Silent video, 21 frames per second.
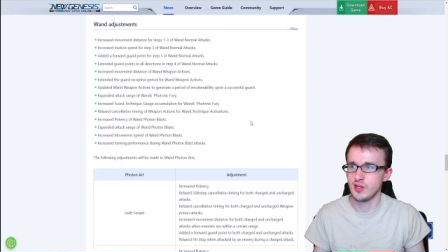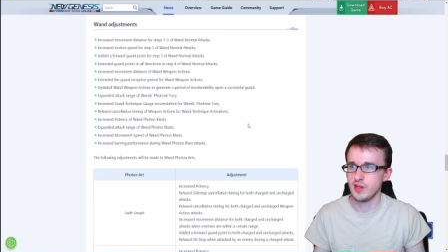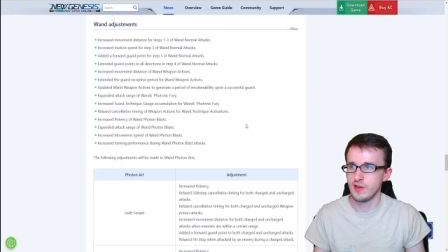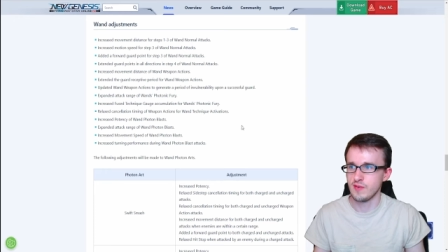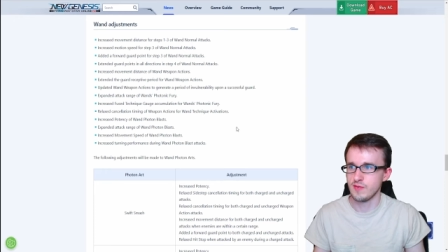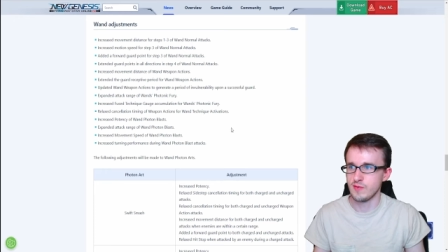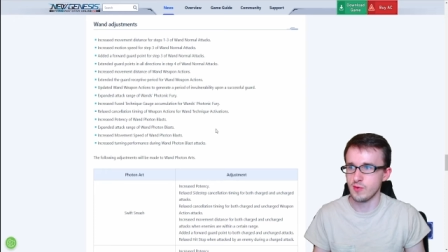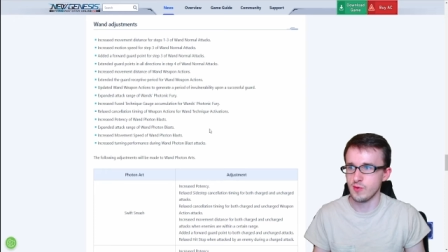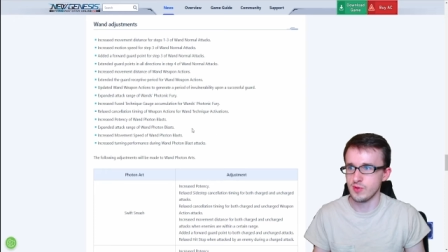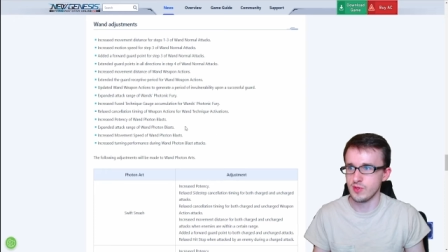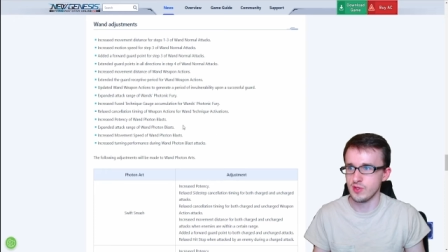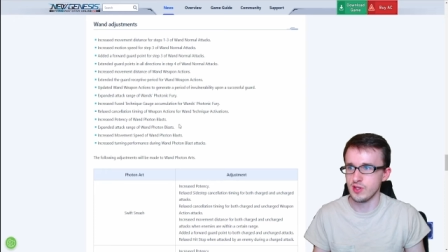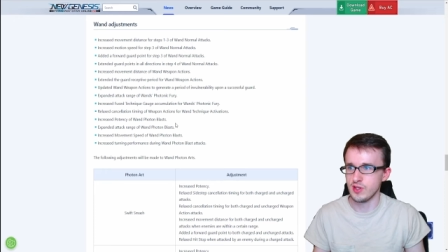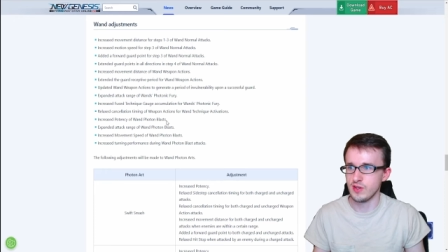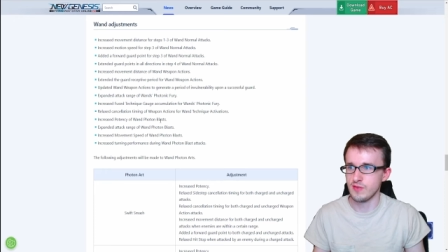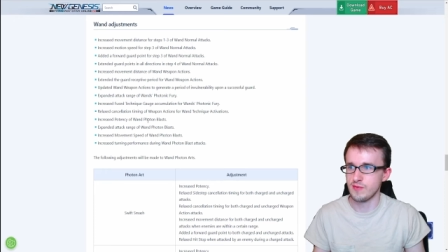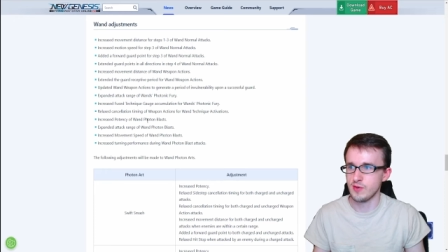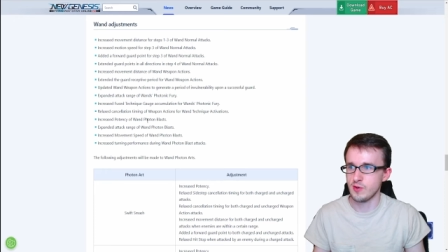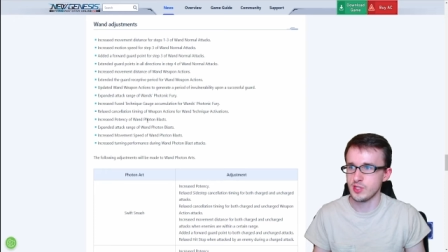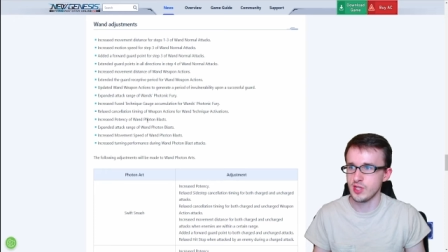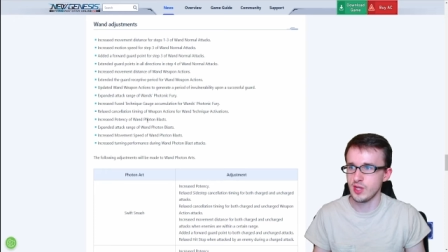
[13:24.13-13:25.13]
For the
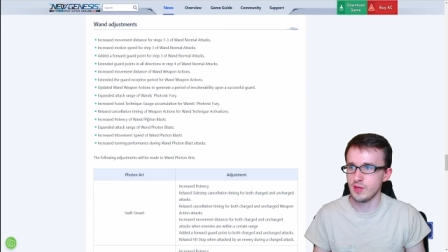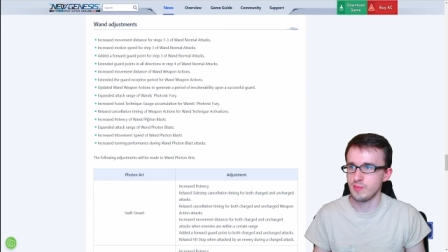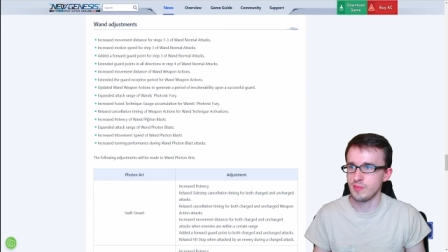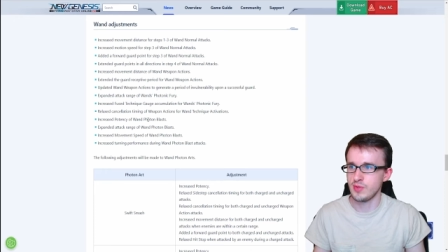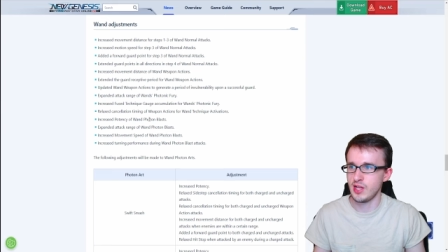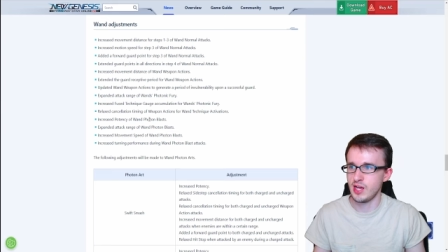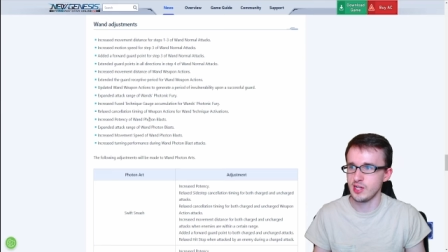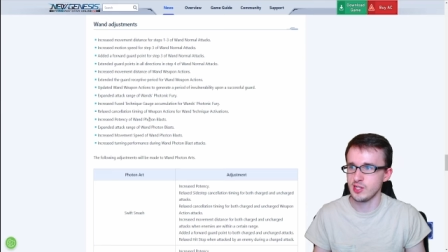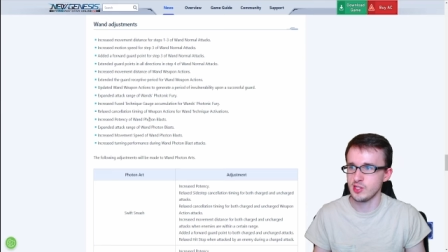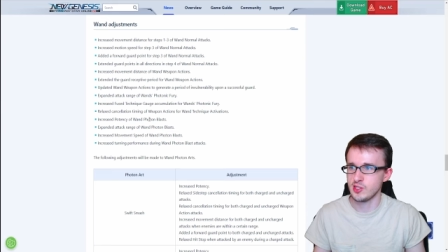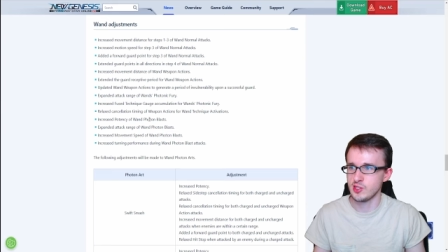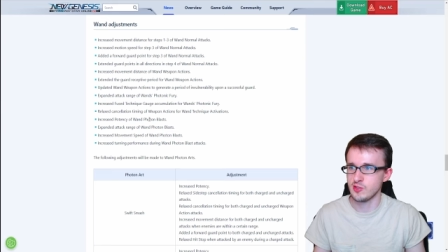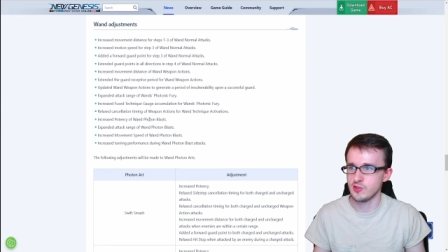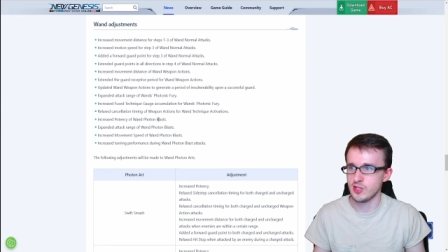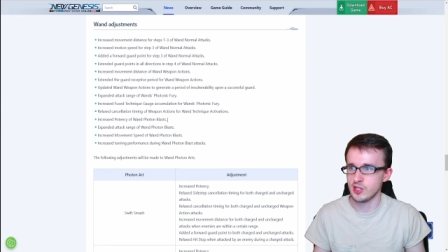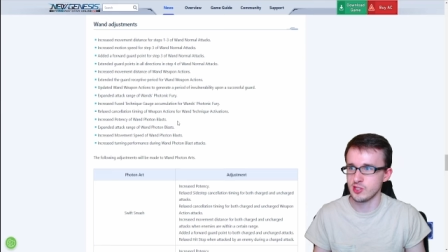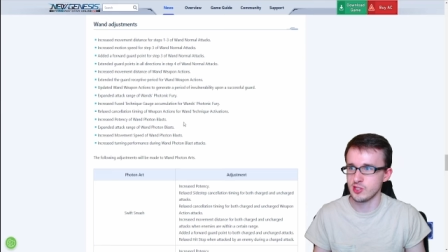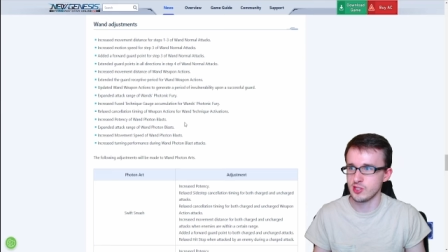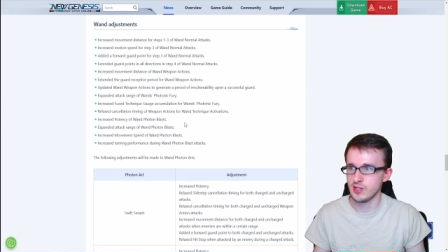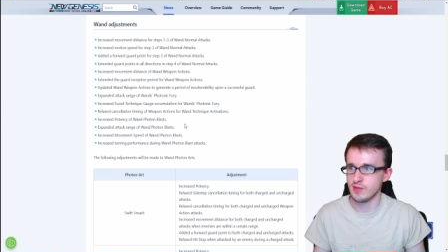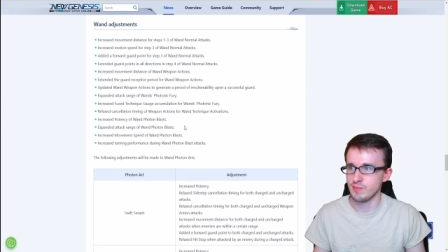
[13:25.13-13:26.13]
Photon Blast, there's
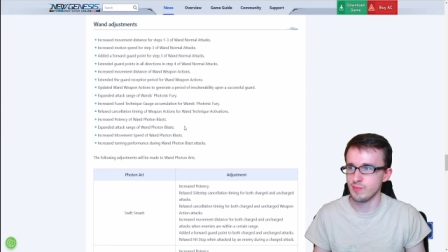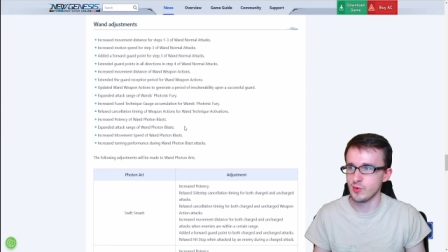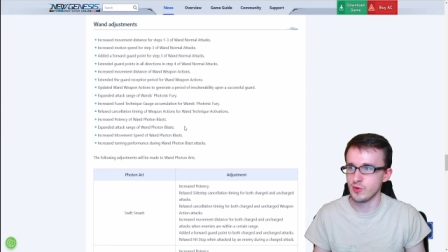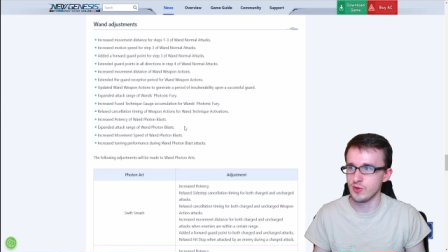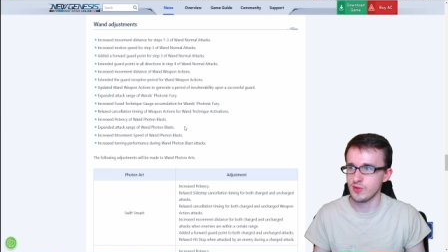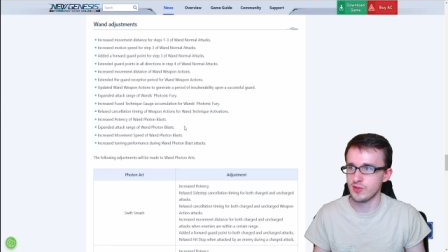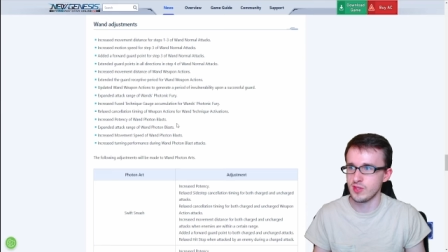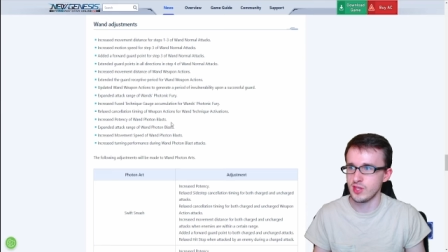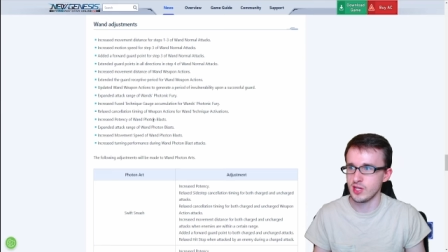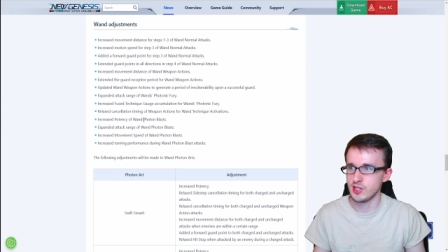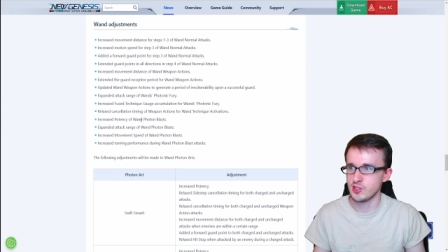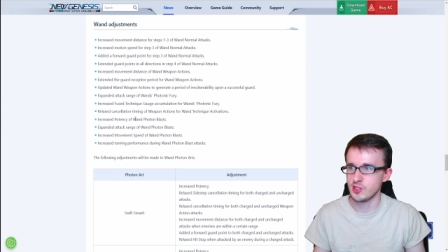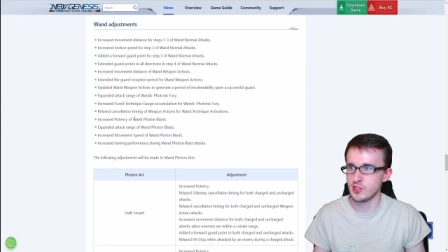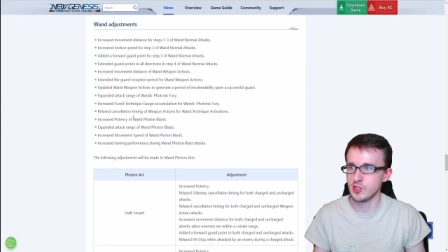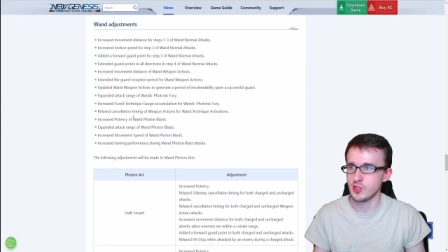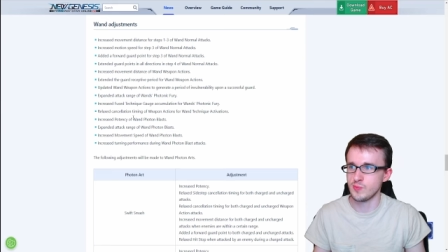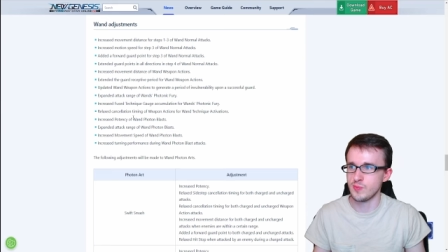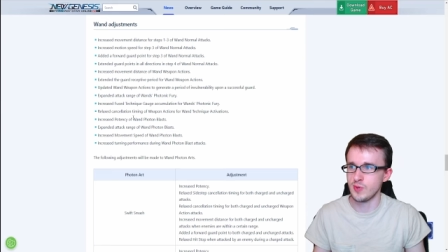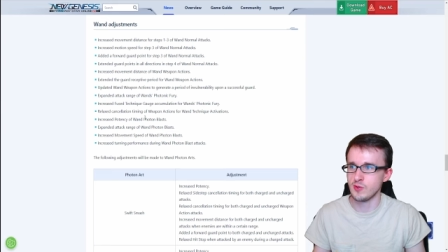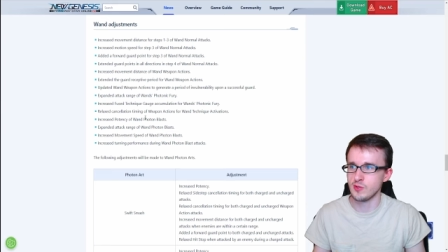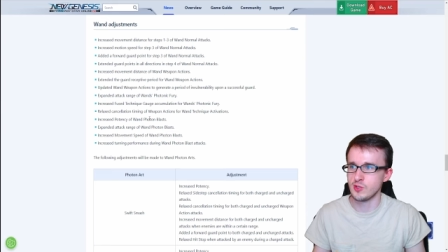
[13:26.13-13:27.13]
actually more things than just
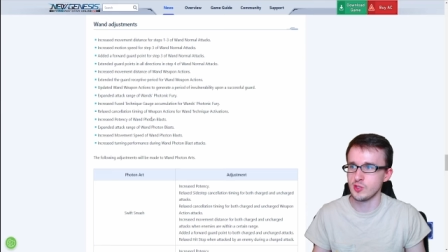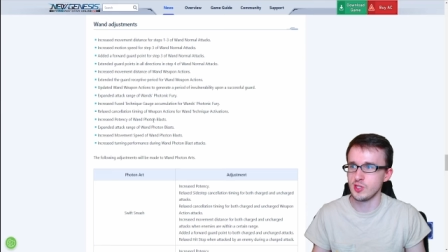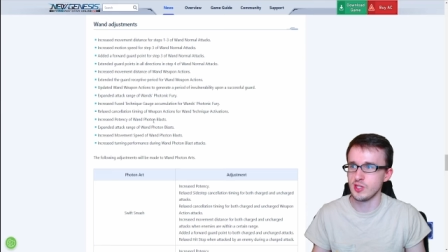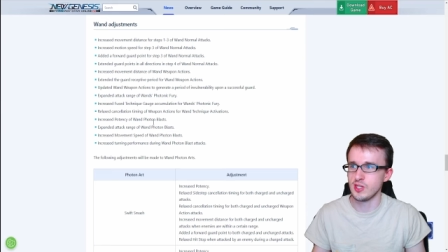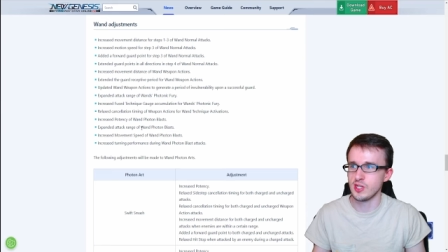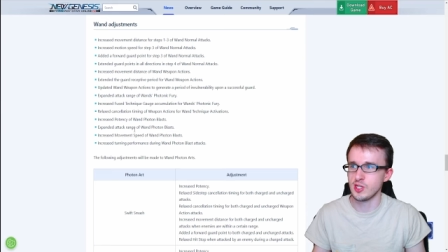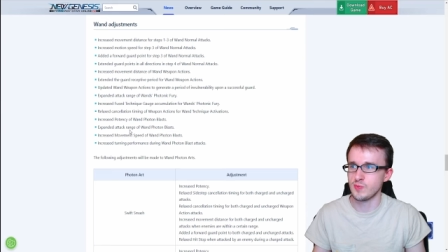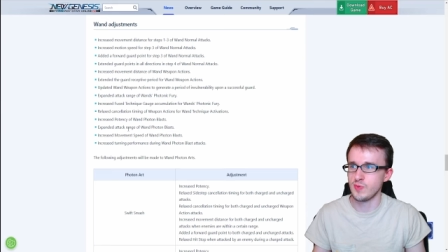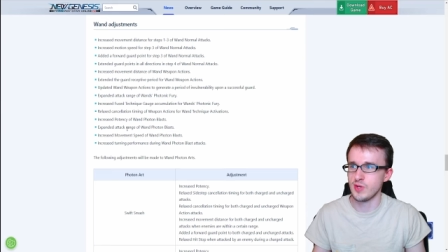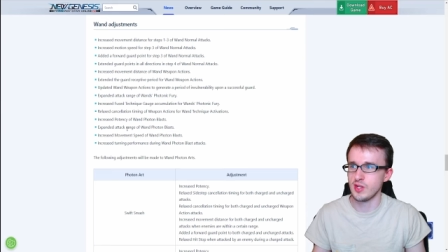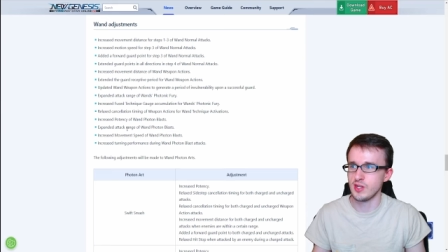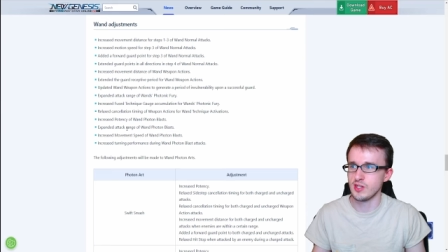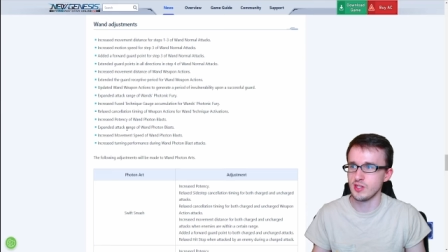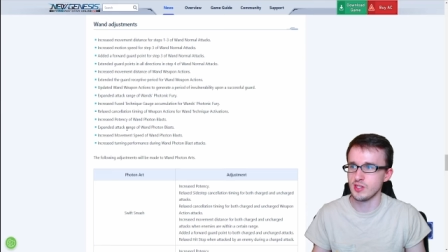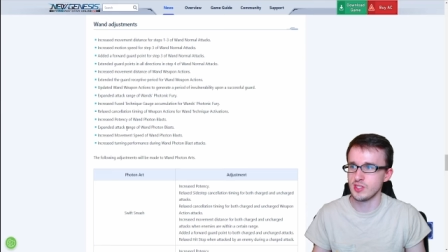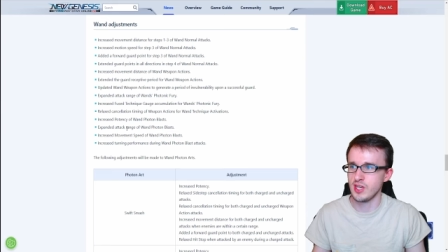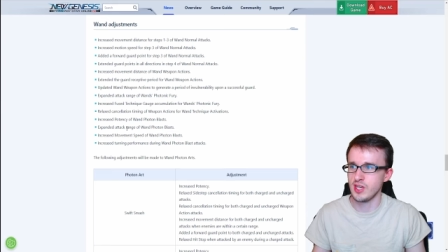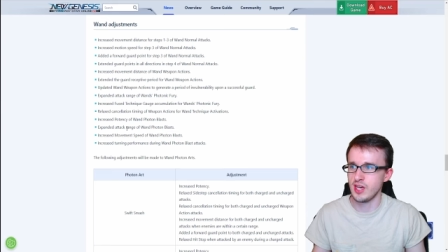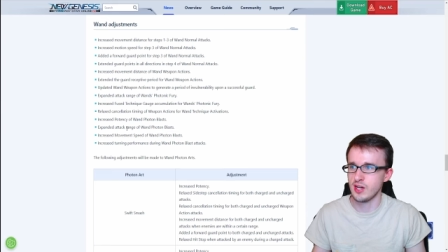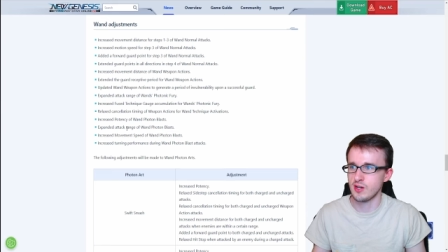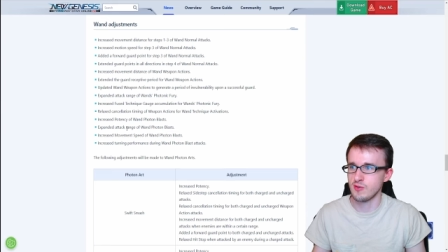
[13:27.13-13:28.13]
potency and expanded
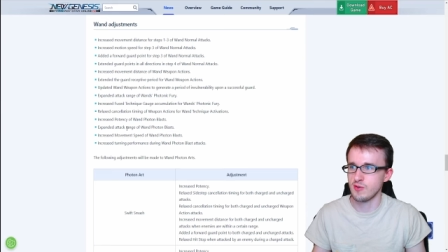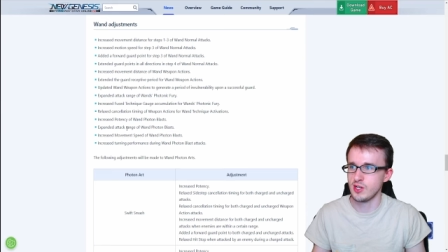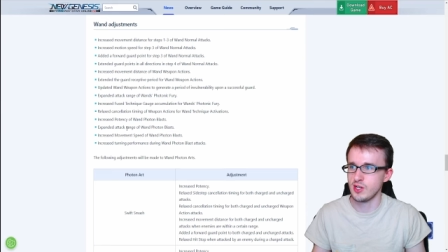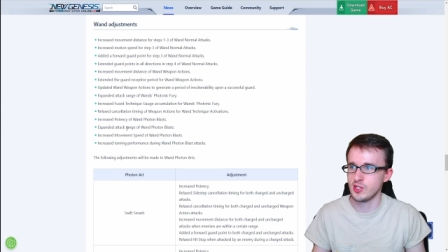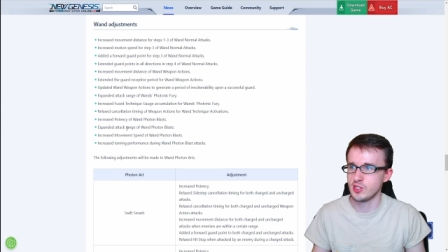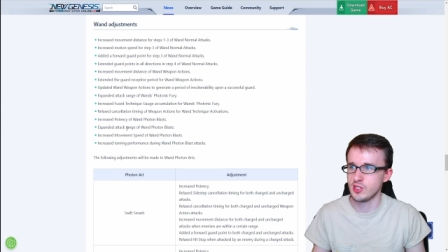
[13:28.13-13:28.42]
attack range.